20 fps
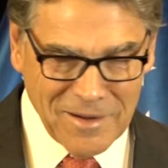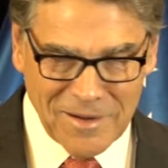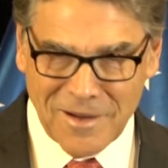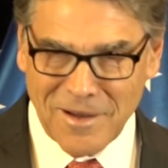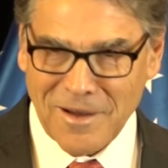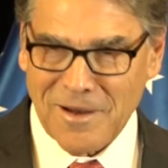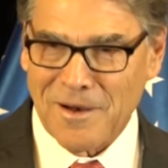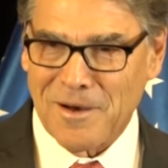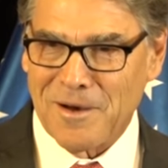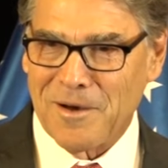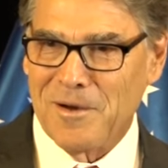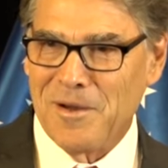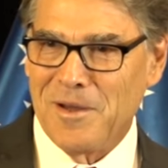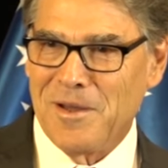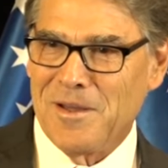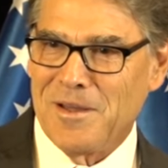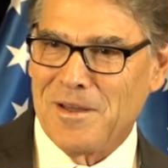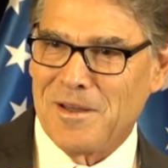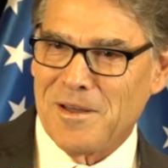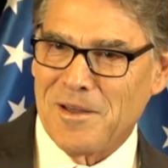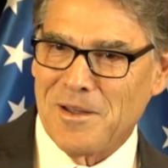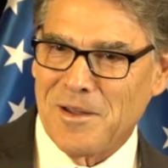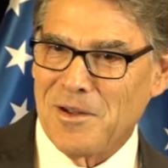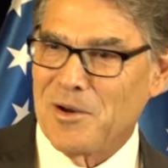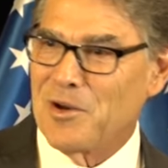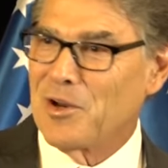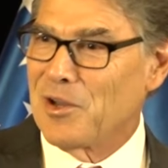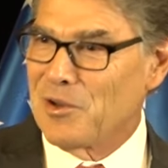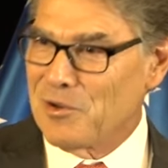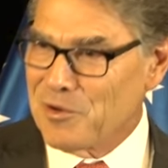uh,
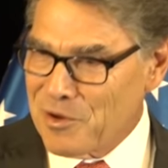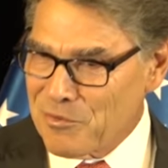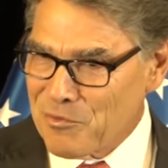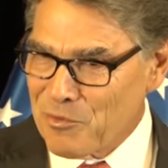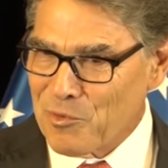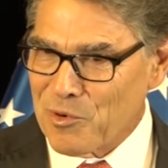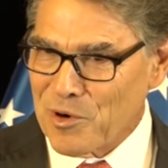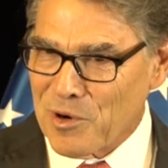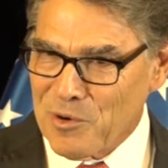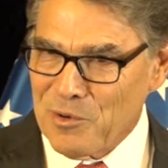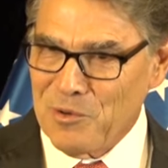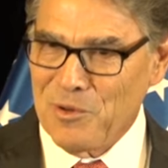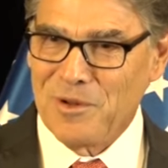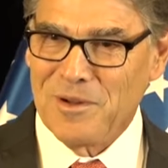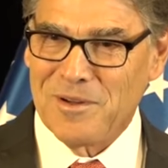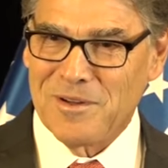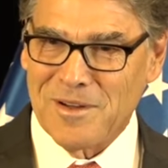in a little different role,